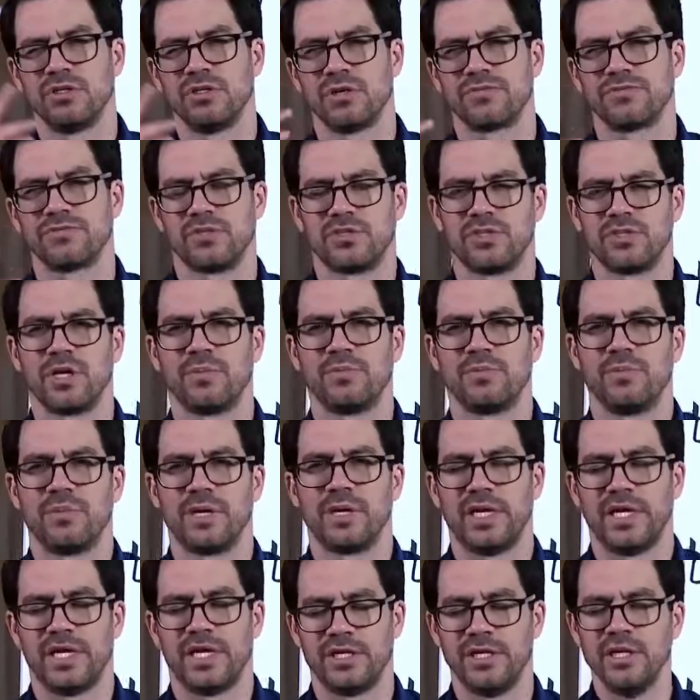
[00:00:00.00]
you off the top of
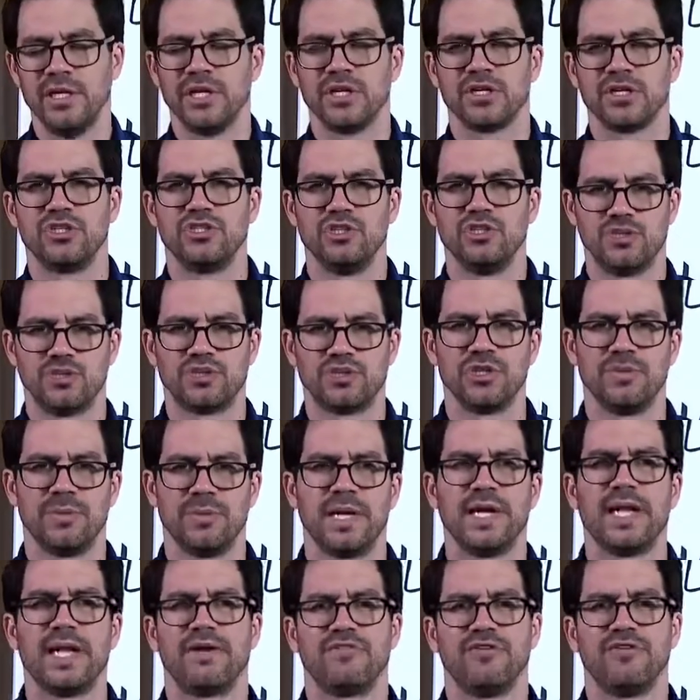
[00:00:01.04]
my head, because you still
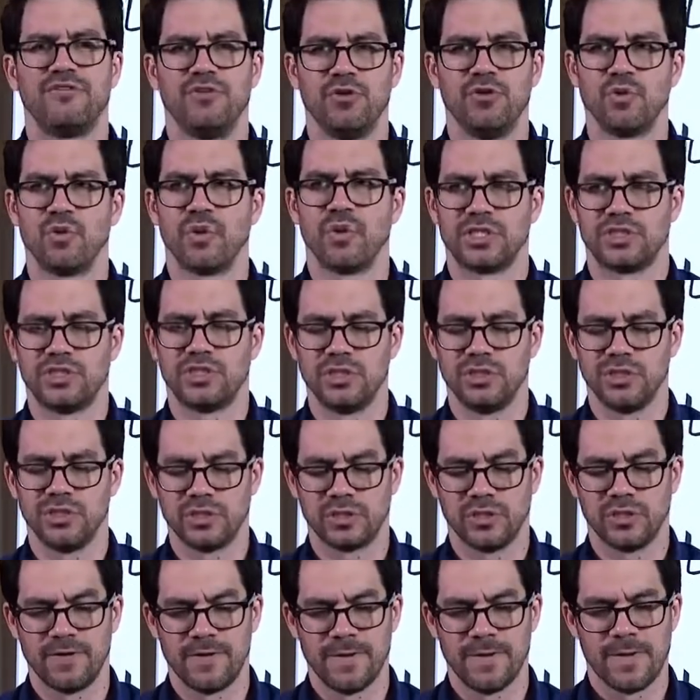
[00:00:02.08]
might have a few
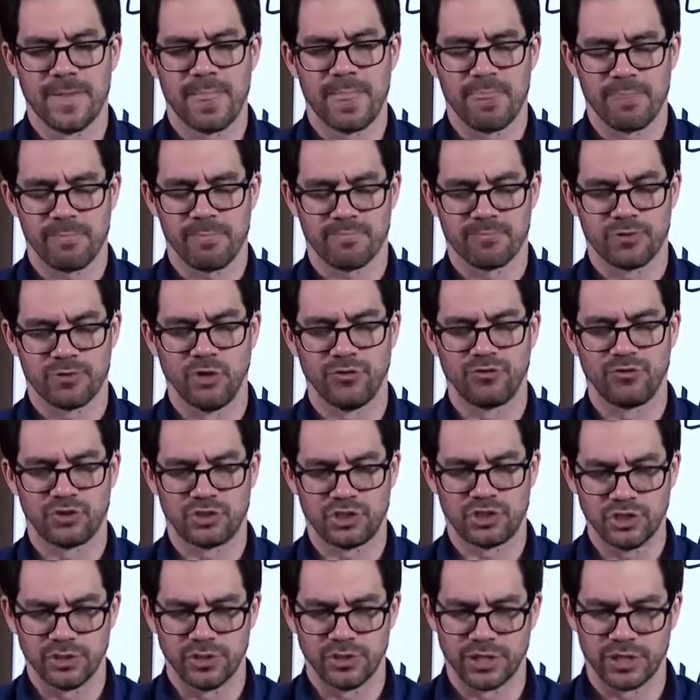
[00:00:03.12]
questions. So if you're
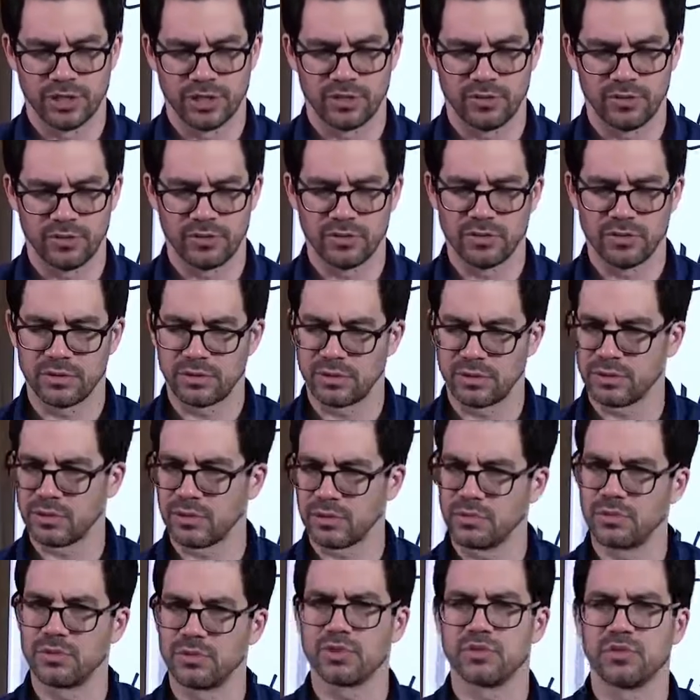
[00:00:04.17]
still here and you're
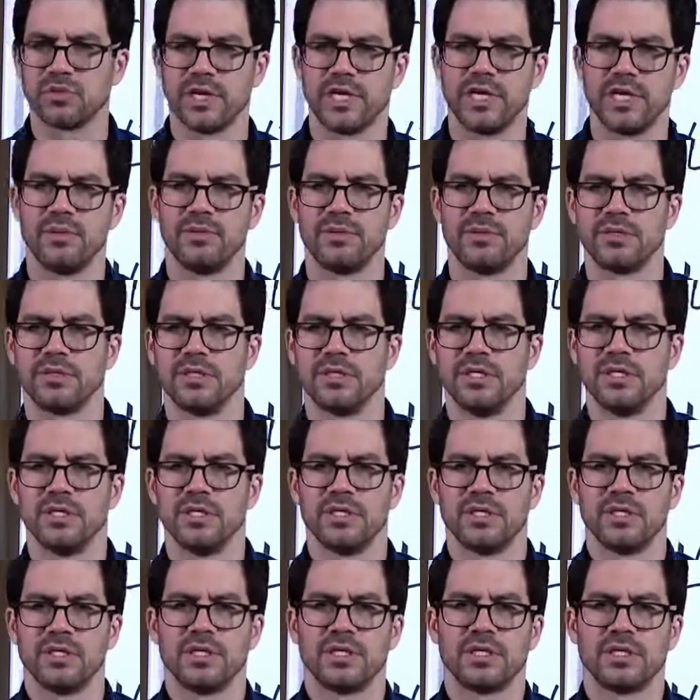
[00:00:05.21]
almost ready, but
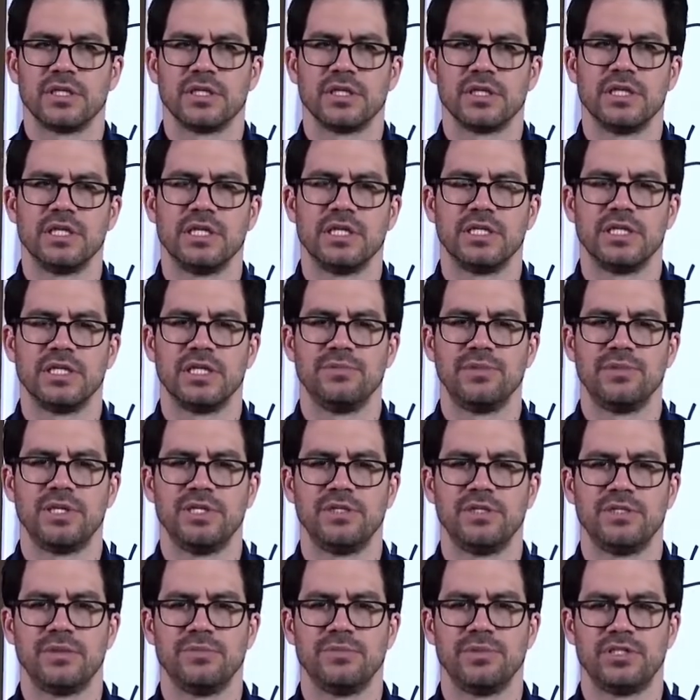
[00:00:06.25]
let
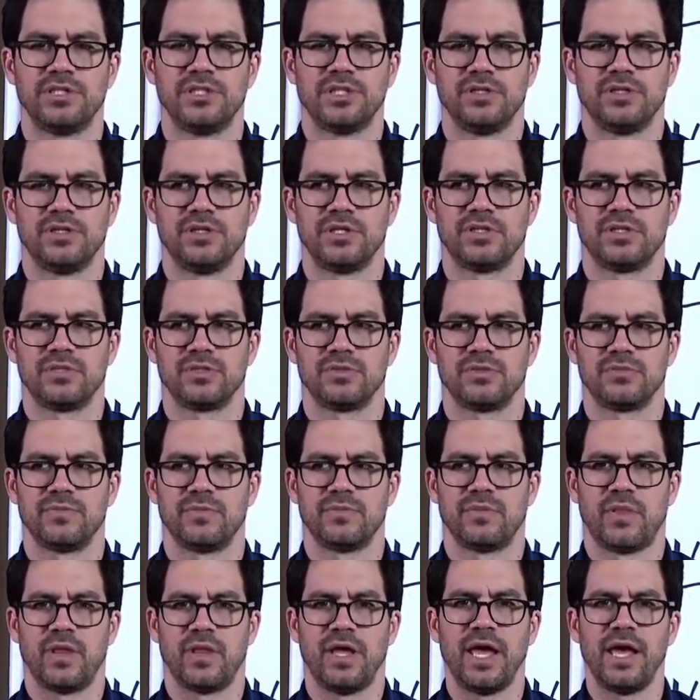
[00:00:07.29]
me tell you this.
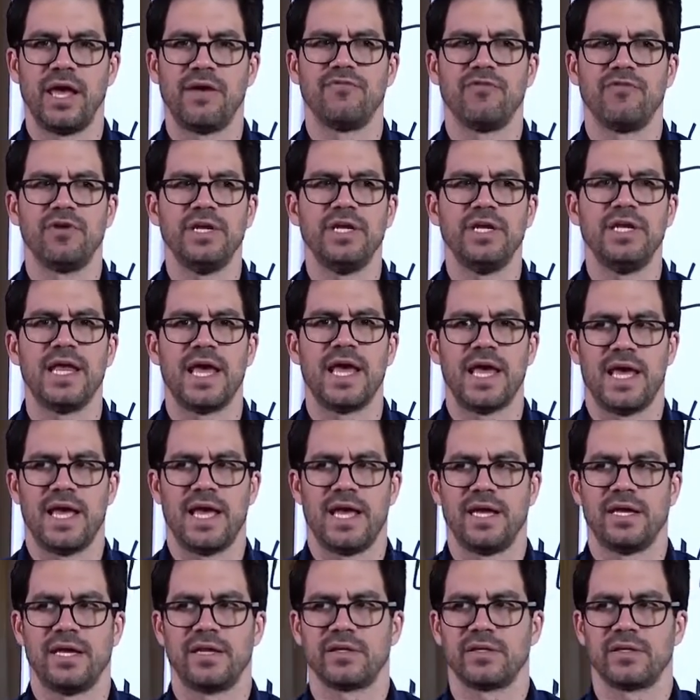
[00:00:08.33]
Every
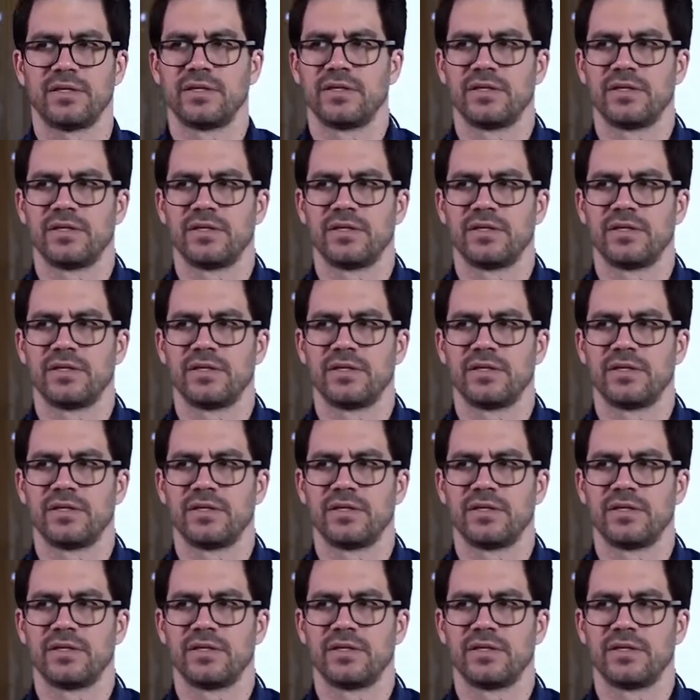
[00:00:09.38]
day,